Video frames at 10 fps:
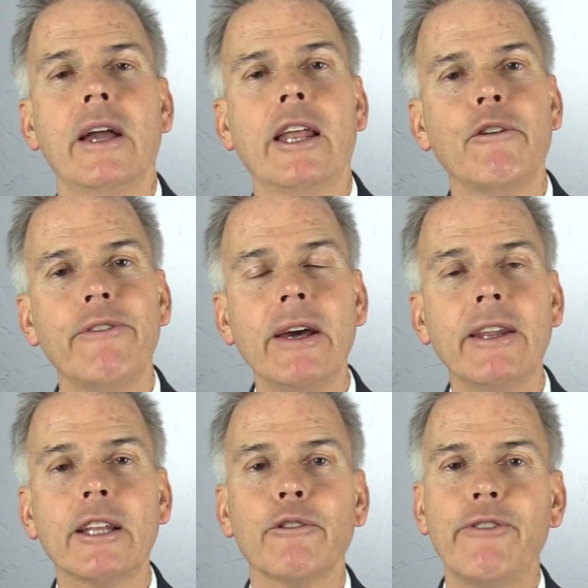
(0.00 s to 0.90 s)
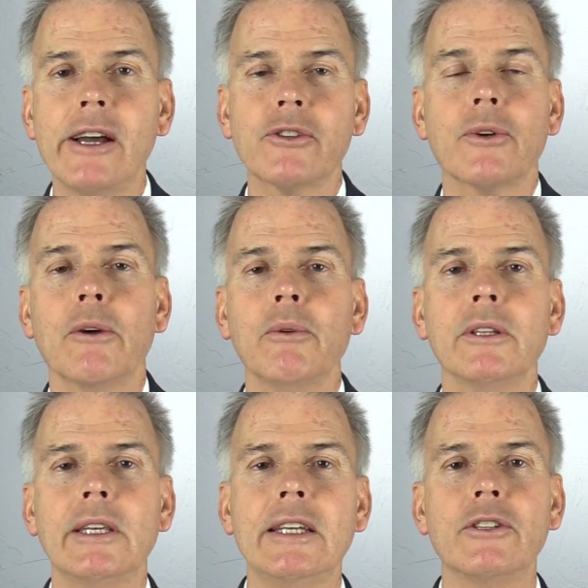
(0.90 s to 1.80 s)
And I found out the faster I
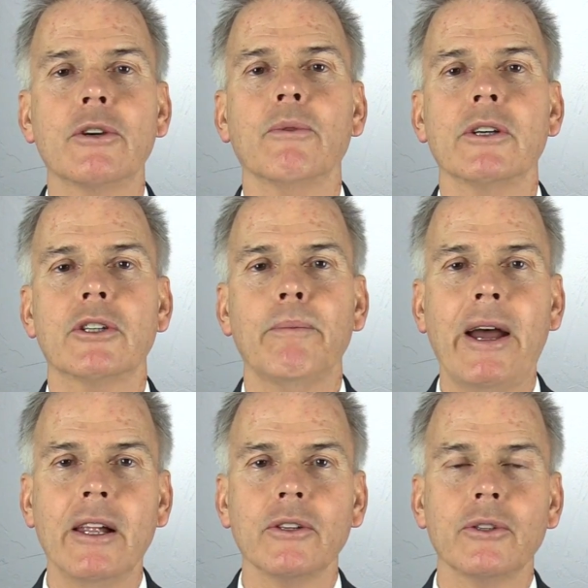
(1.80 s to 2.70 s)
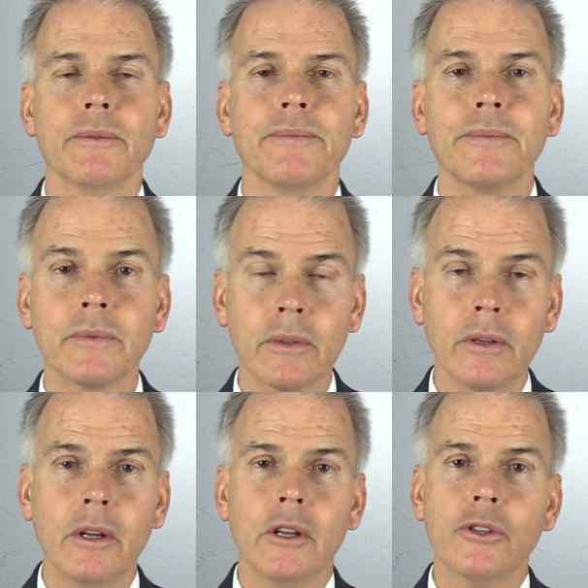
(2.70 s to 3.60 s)
went, the easier it was to balance.
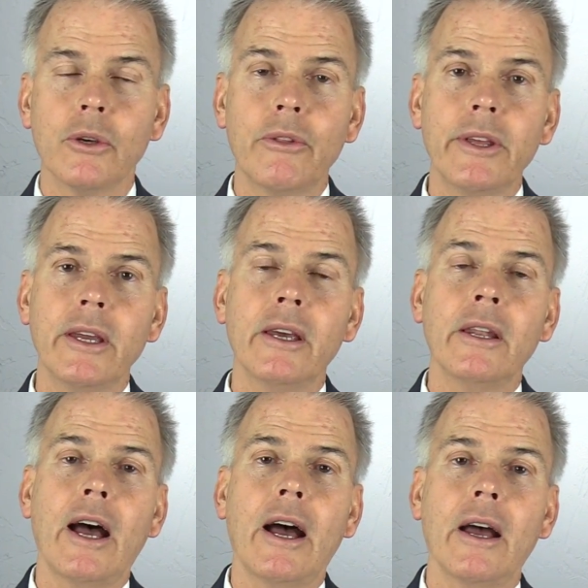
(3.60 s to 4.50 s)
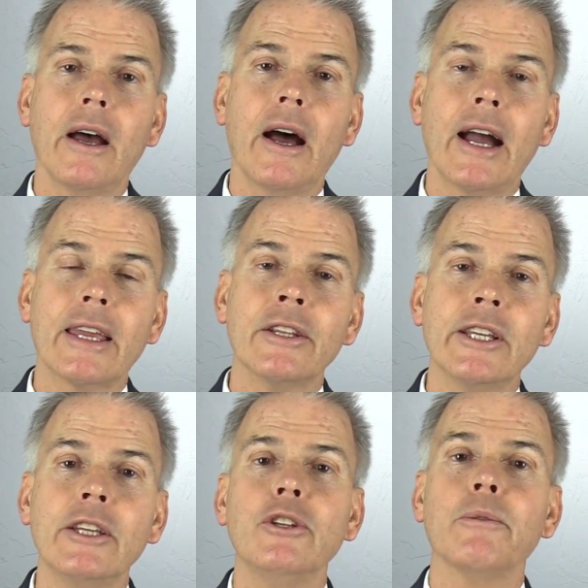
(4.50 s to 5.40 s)
So then I
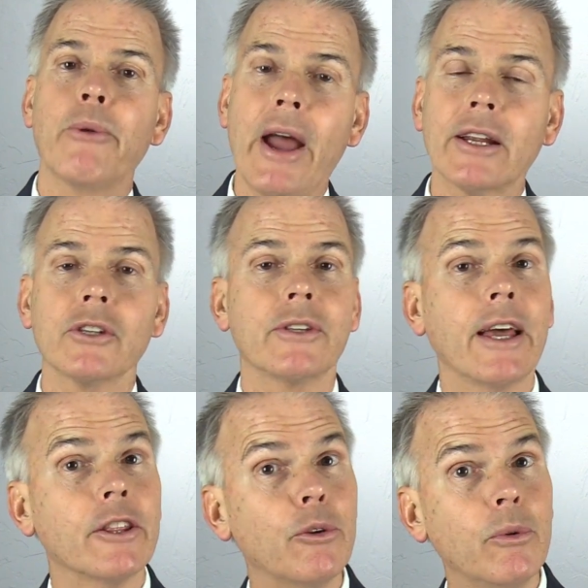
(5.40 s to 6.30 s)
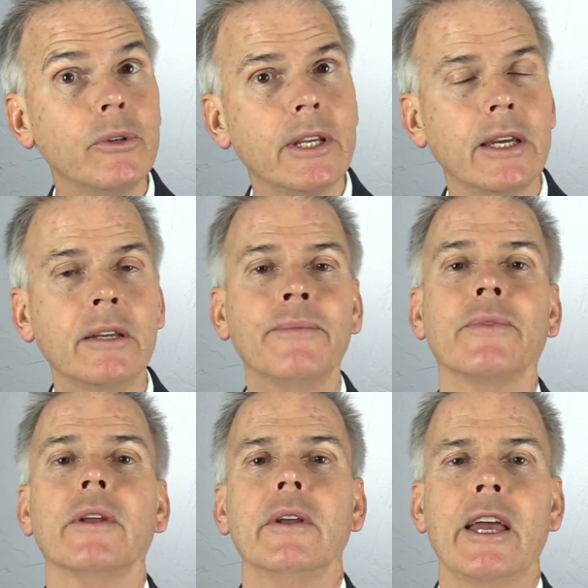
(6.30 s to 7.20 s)
continued to practice that, the routine.
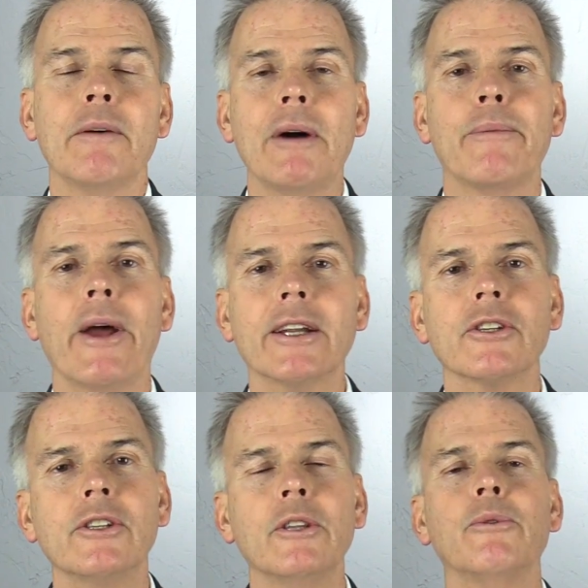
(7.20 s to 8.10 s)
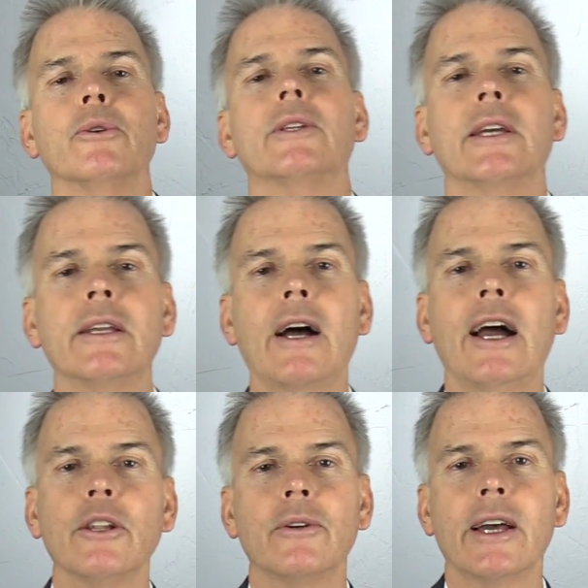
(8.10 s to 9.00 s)
And by practicing the routine,
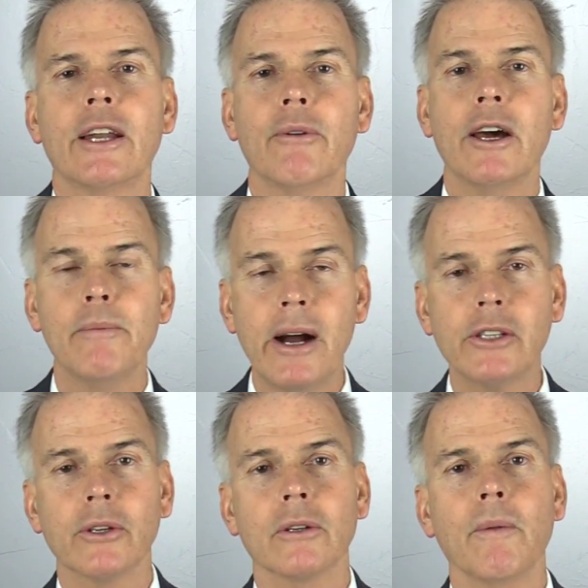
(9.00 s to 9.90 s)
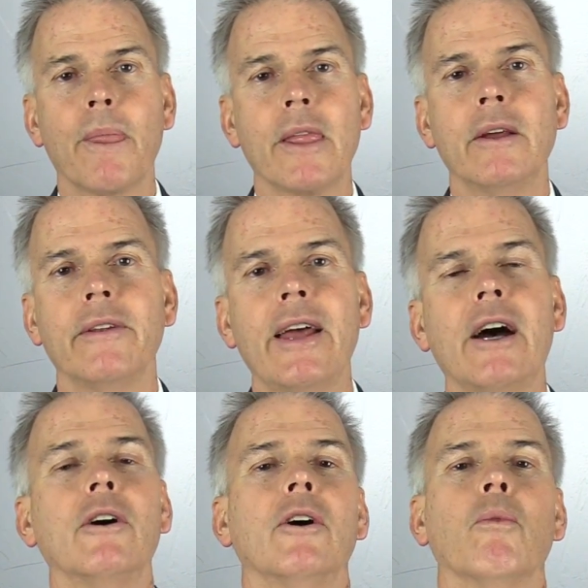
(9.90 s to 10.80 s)
I learned how to ride a bicycle.
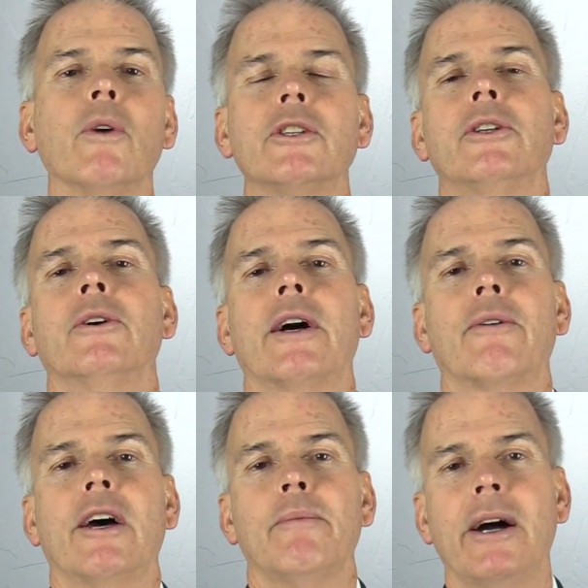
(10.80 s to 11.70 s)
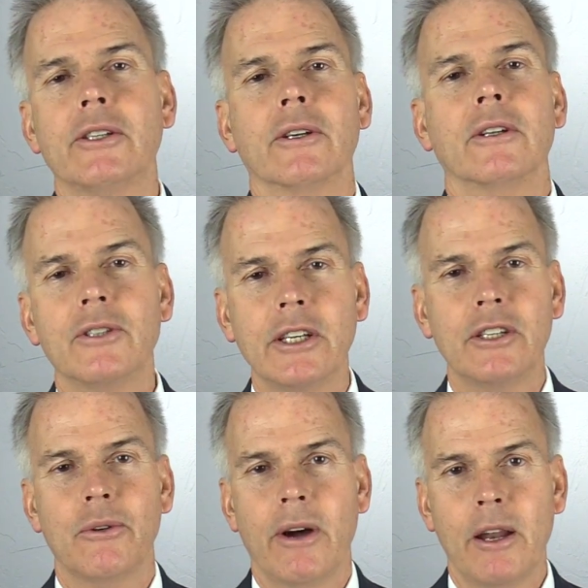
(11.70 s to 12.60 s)
Now, once you know how to ride a bicycle, it's
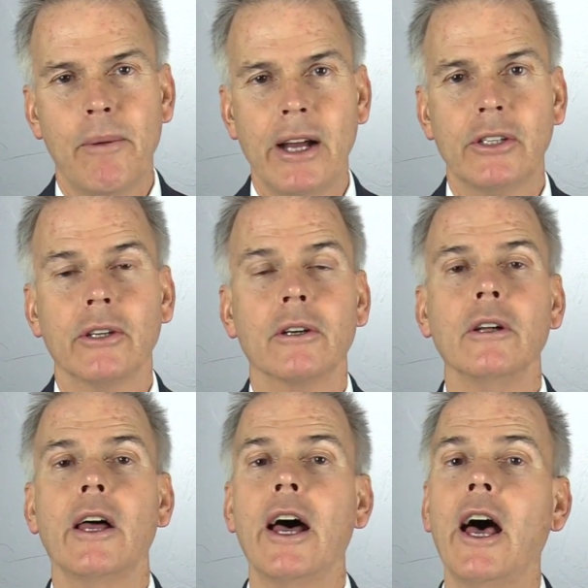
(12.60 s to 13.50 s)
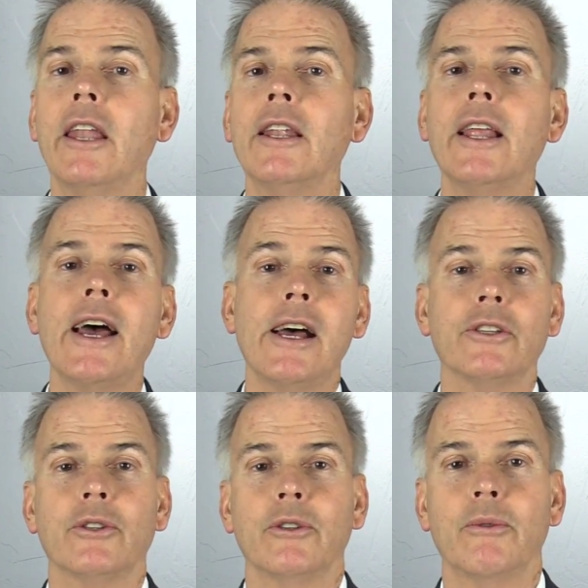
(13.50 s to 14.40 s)
easy to ride a bicycle
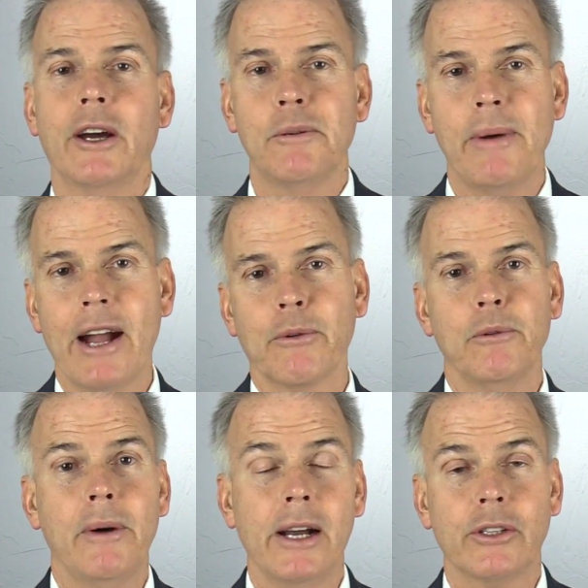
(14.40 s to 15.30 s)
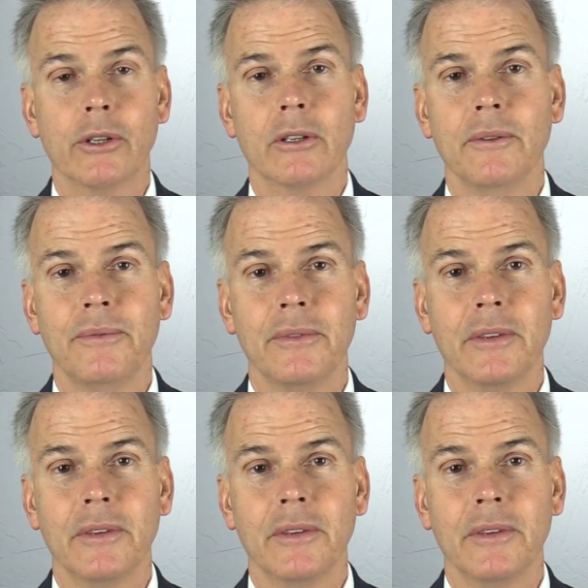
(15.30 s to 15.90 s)
unless you ride a backward bicycle.